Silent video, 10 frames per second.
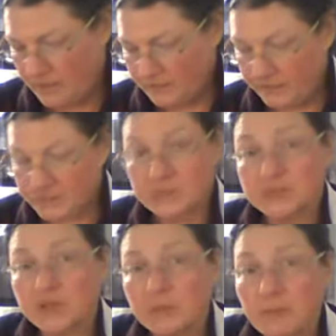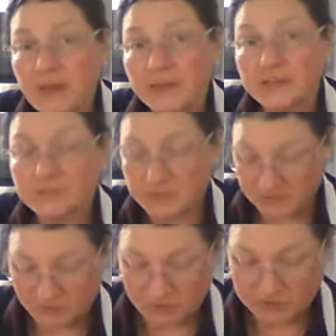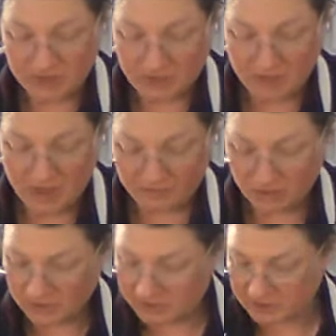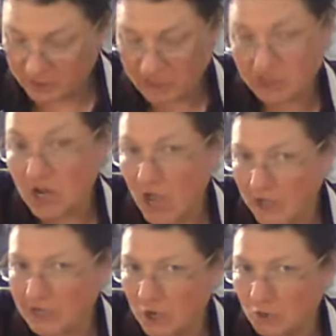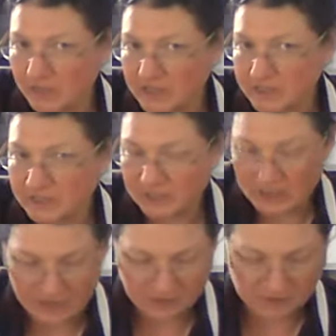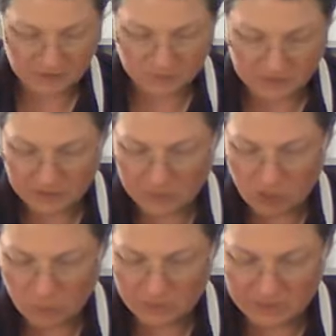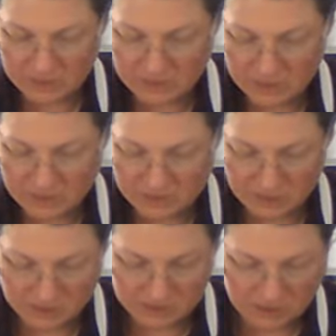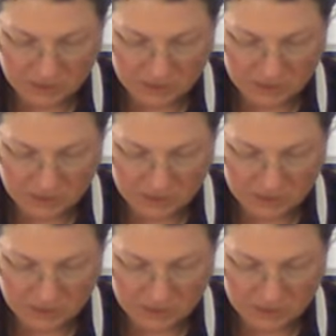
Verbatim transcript: Now this is going to be my husband's first time having this, and I I know that he's going to like this because I know what his taste is.